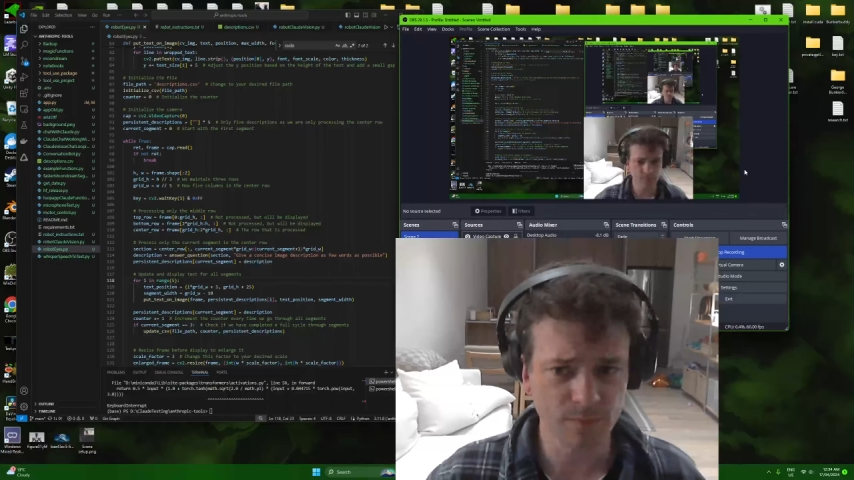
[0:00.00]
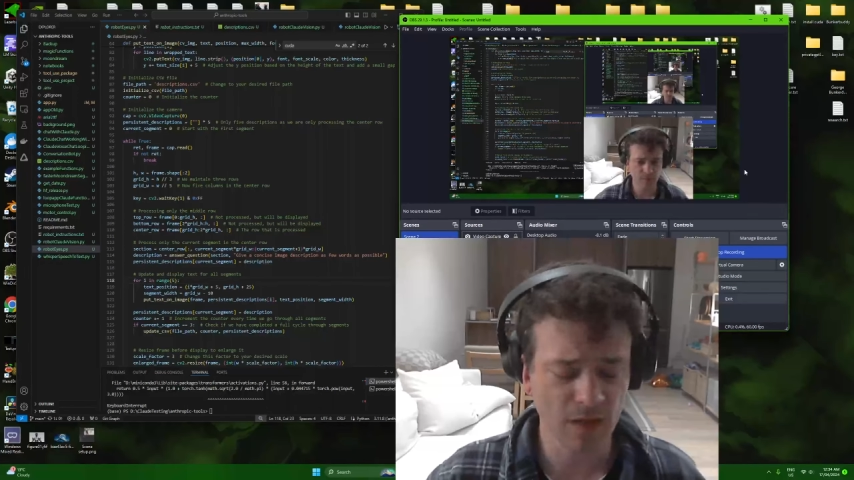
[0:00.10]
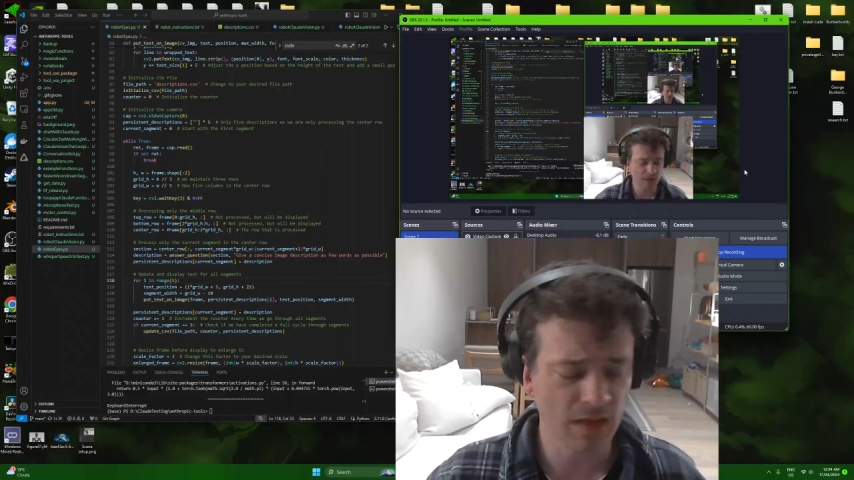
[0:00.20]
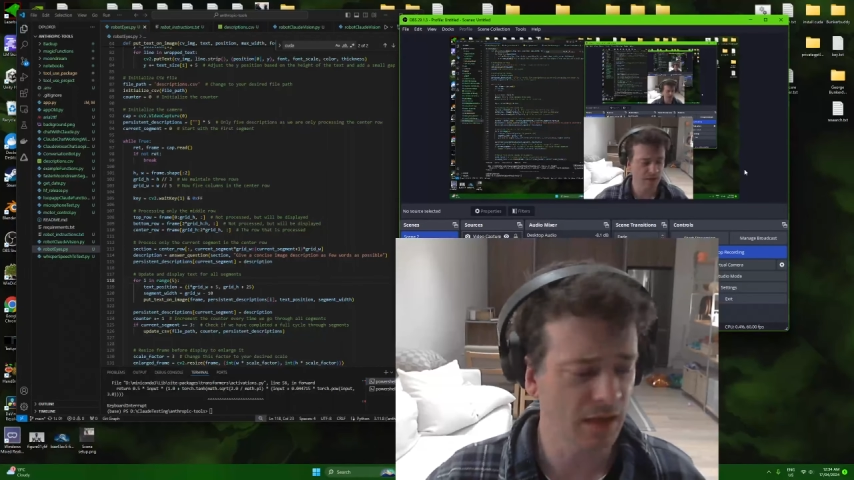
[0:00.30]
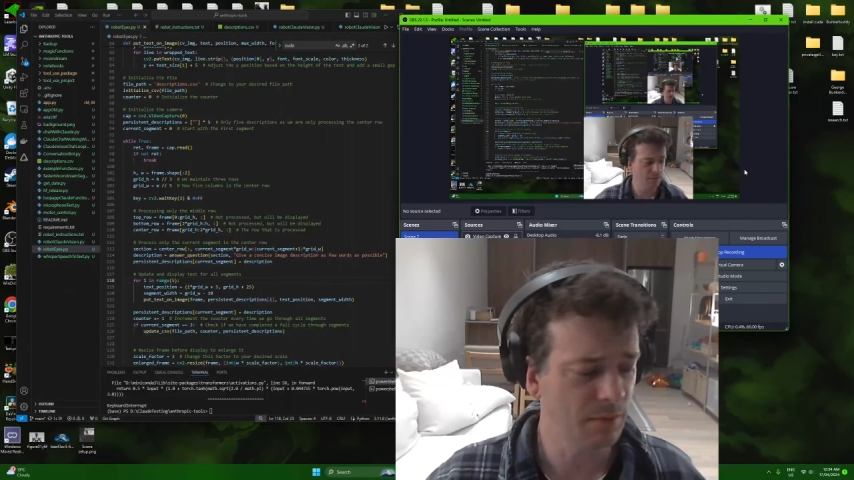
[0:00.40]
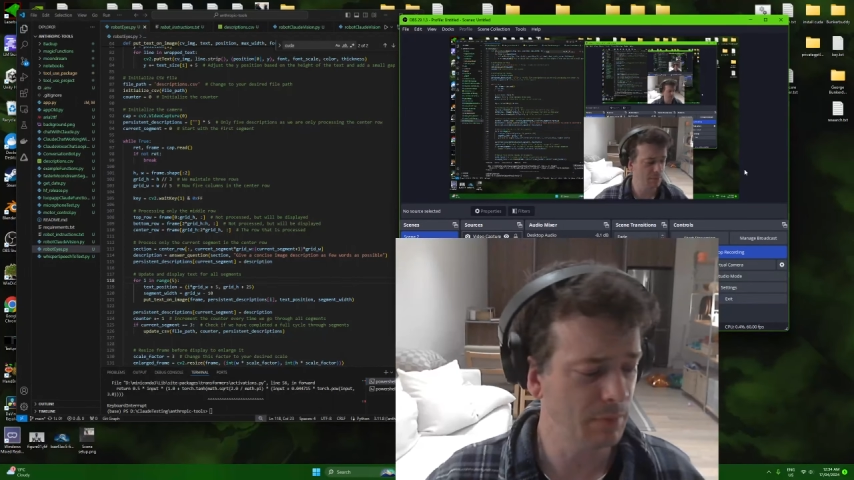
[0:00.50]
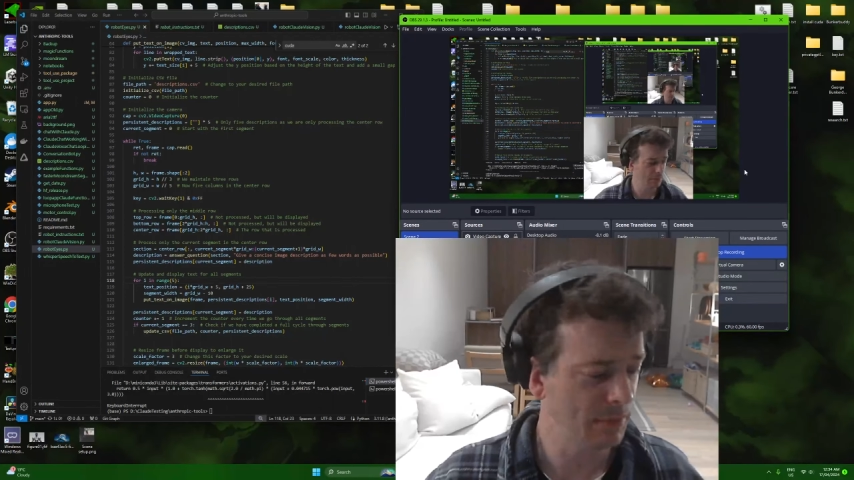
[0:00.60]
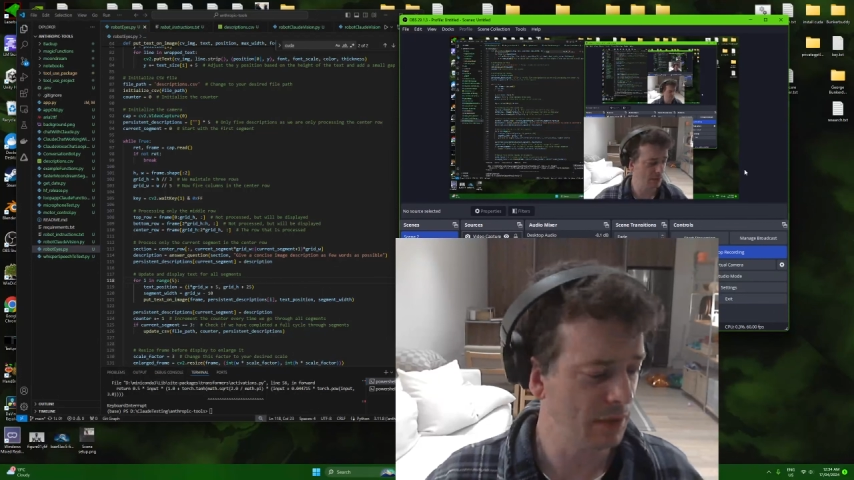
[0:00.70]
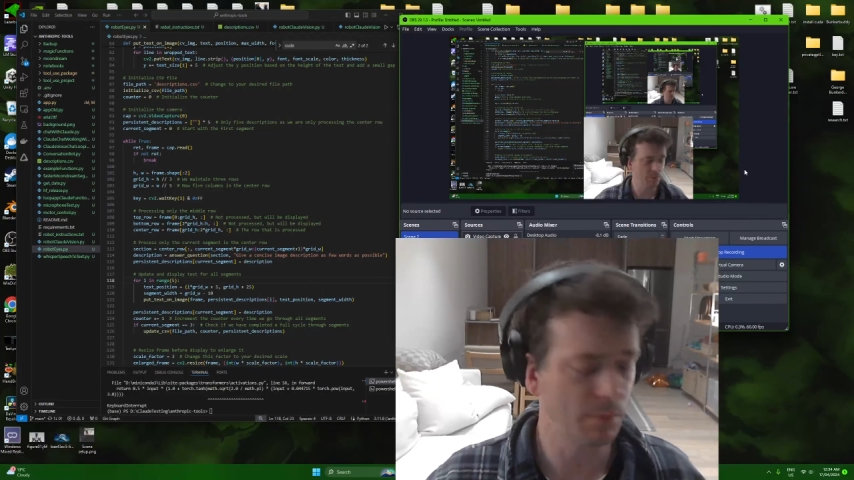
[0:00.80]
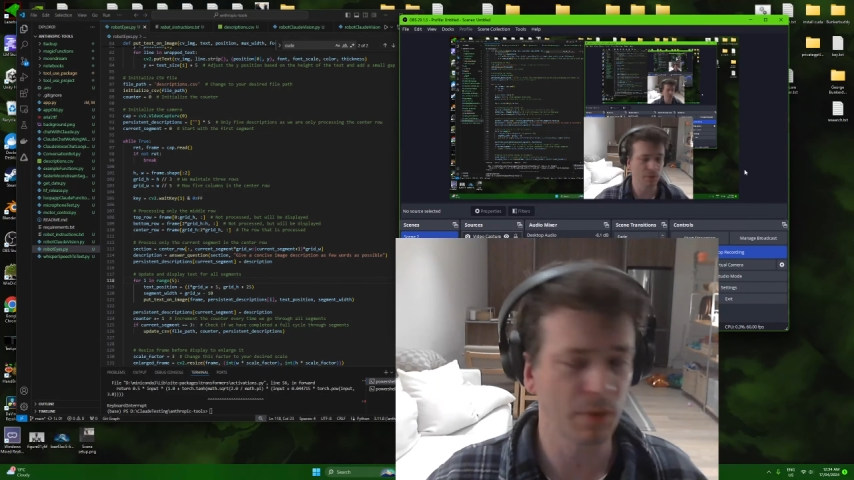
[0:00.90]
And then maybe
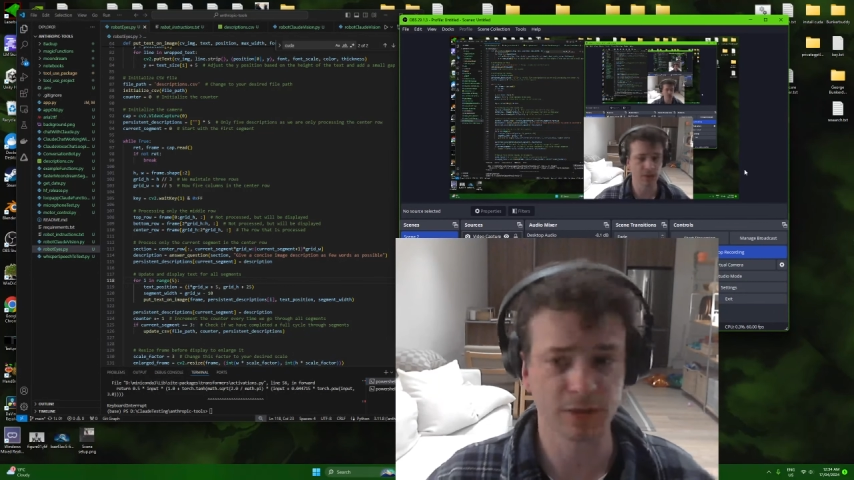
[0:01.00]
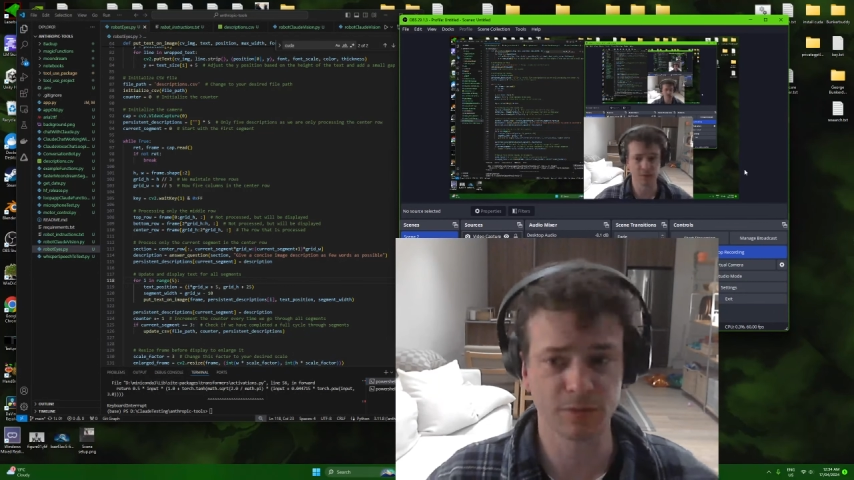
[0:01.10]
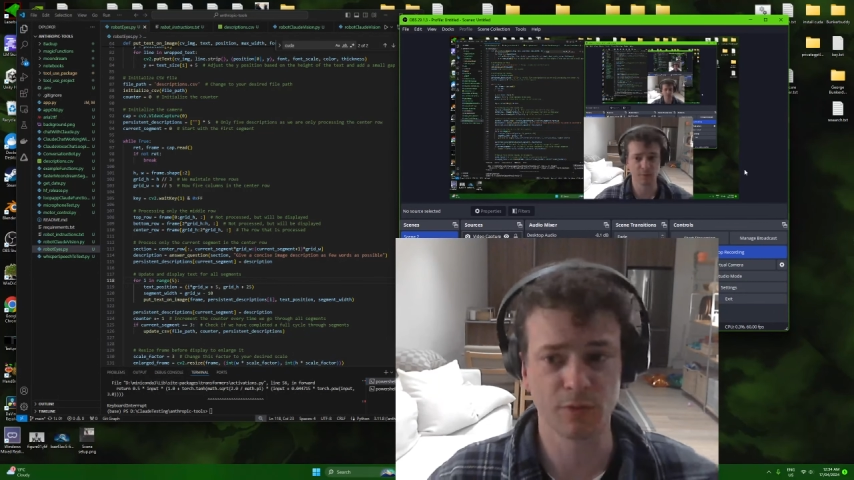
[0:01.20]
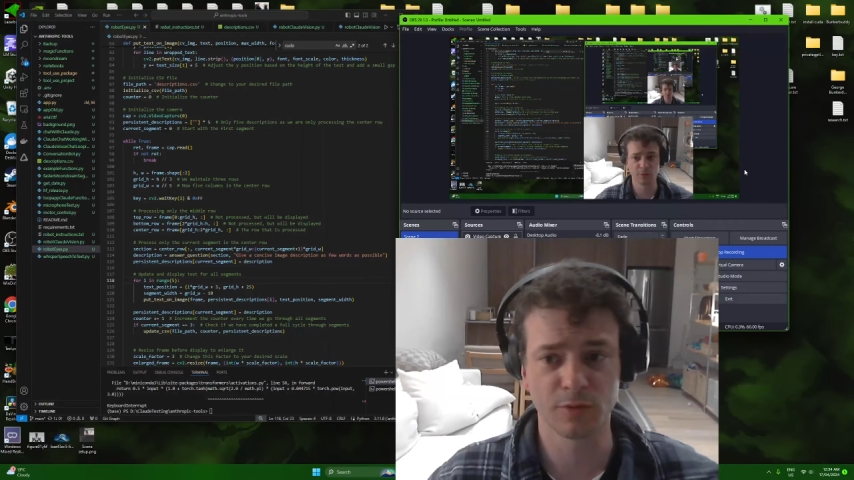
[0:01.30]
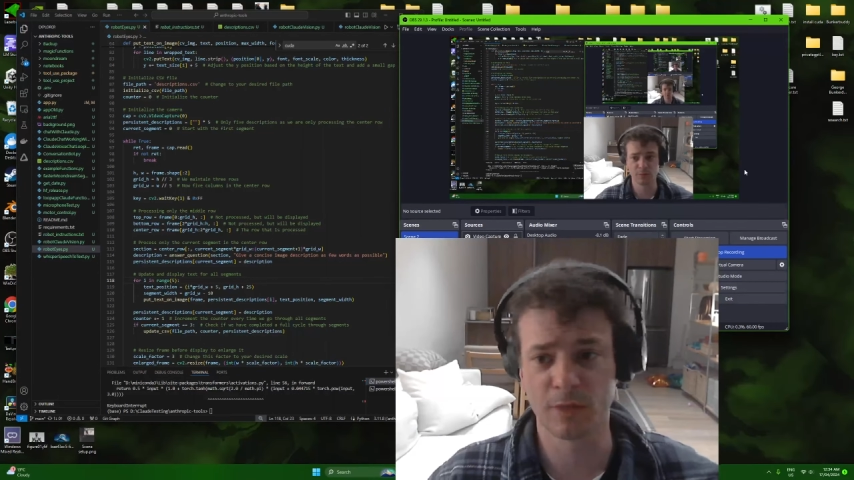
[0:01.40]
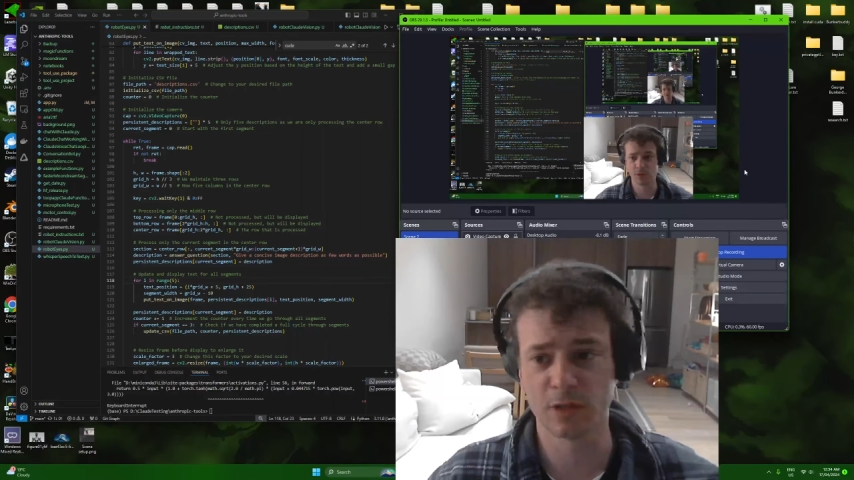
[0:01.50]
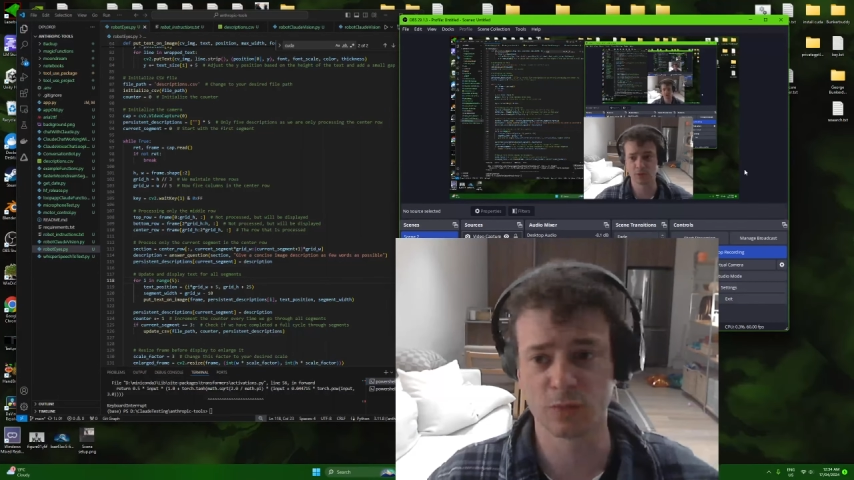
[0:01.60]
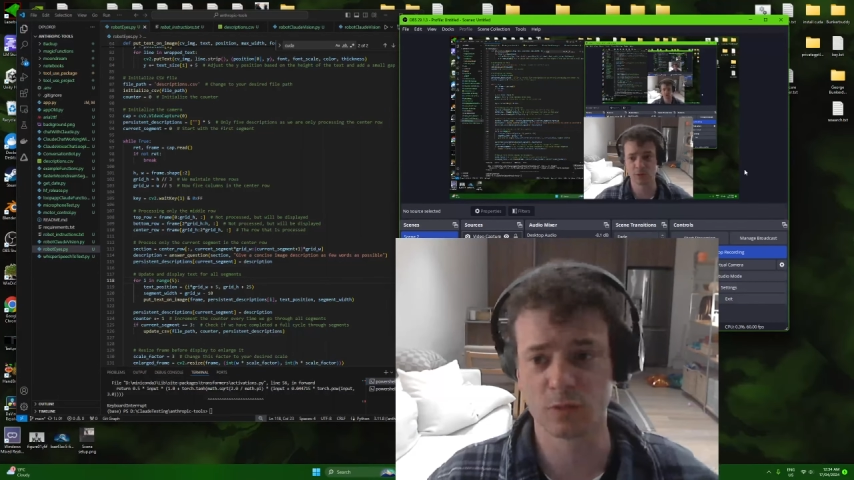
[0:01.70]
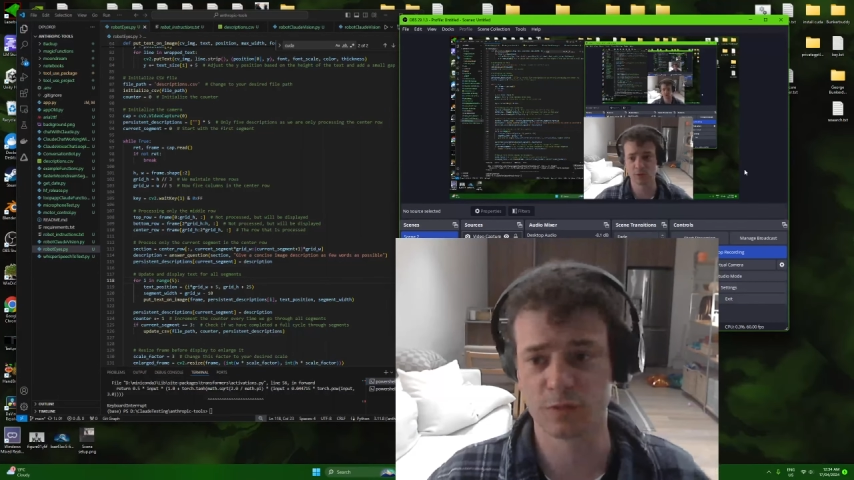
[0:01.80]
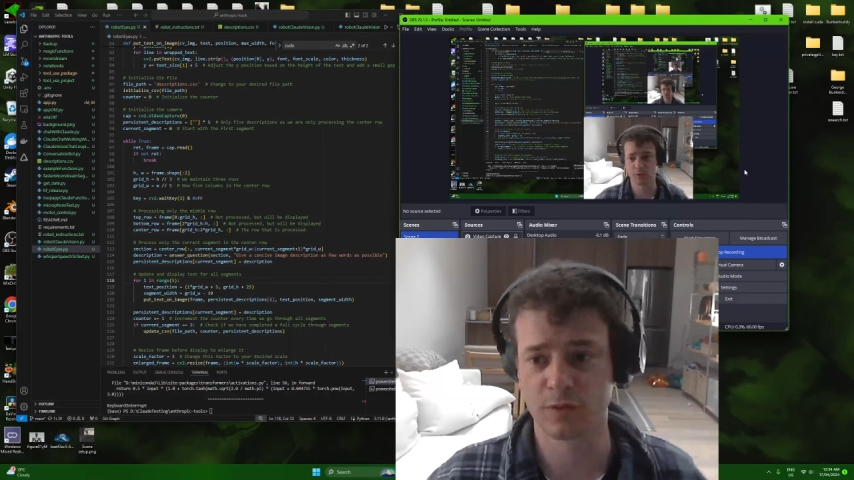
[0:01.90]
I'll buy some other
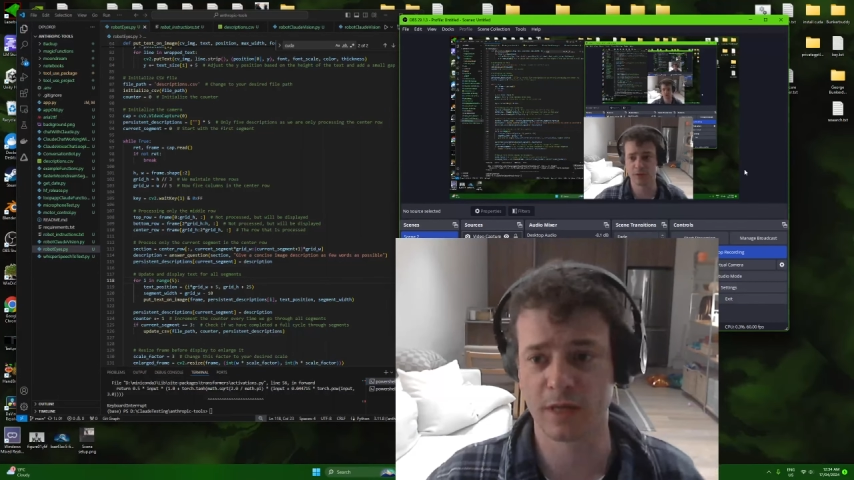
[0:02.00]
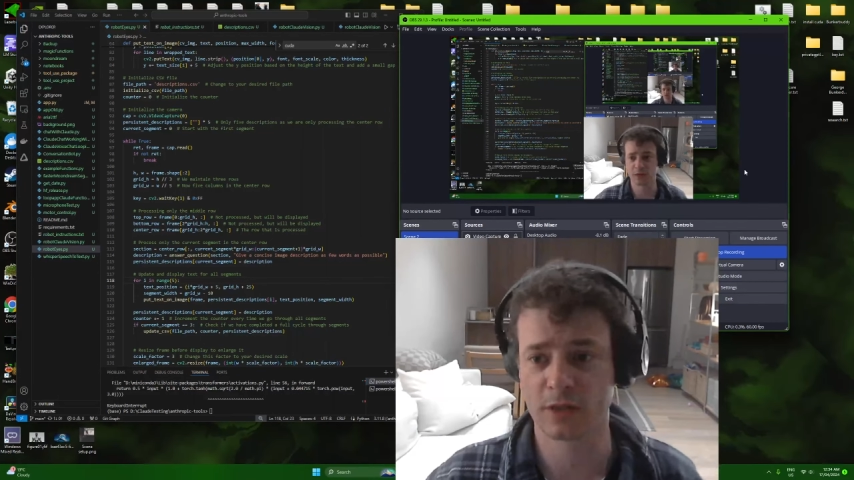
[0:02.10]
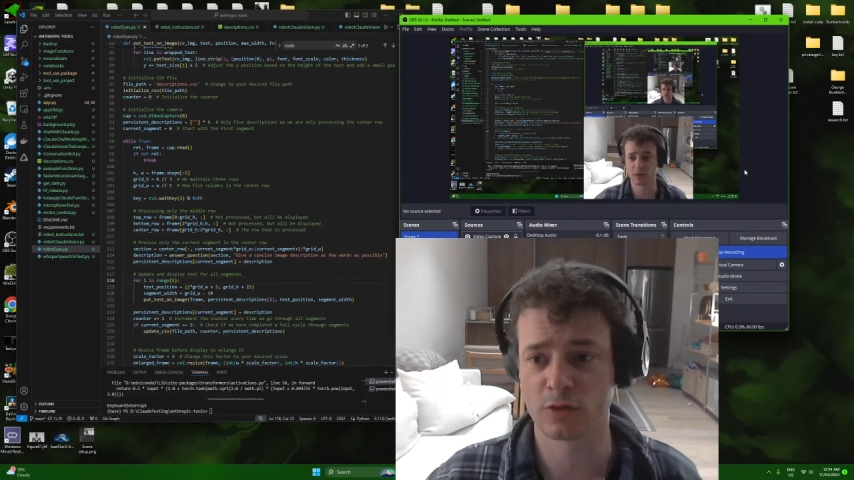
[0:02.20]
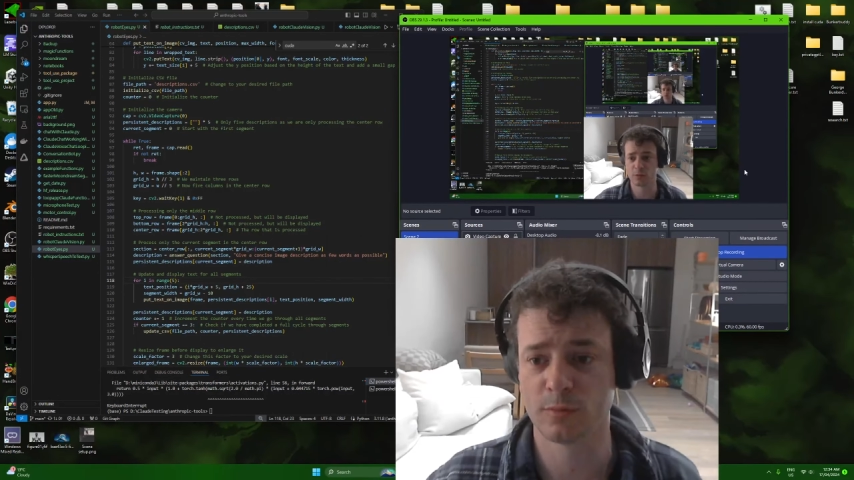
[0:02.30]
modules for the actual